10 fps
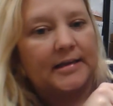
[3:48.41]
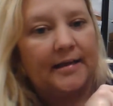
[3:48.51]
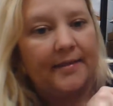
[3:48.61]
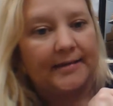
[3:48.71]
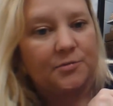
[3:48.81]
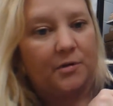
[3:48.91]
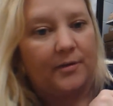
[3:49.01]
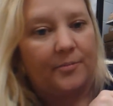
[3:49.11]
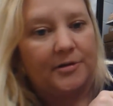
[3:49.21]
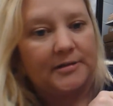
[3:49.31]
and that's what
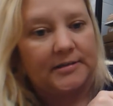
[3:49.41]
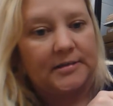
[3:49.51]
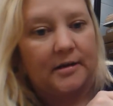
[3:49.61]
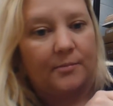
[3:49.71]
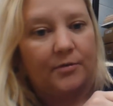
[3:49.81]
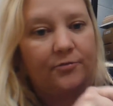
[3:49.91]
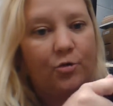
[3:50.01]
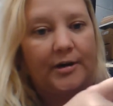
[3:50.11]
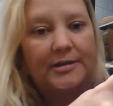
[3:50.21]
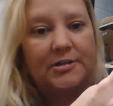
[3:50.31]
represents the number
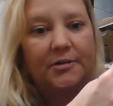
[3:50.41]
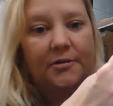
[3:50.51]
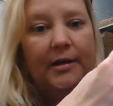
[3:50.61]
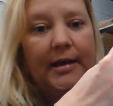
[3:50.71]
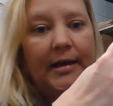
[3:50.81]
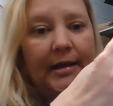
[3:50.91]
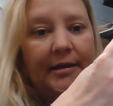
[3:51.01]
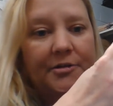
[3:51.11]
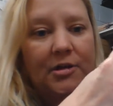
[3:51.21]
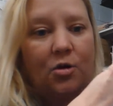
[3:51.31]
42.
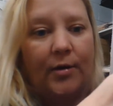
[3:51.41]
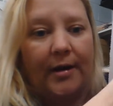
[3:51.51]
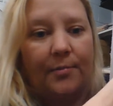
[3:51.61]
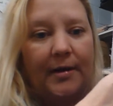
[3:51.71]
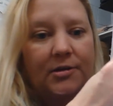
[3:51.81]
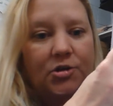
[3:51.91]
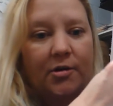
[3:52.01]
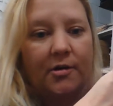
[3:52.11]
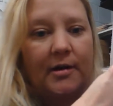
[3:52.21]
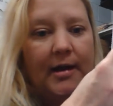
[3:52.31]
Here's a quick
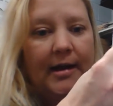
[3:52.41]
picture.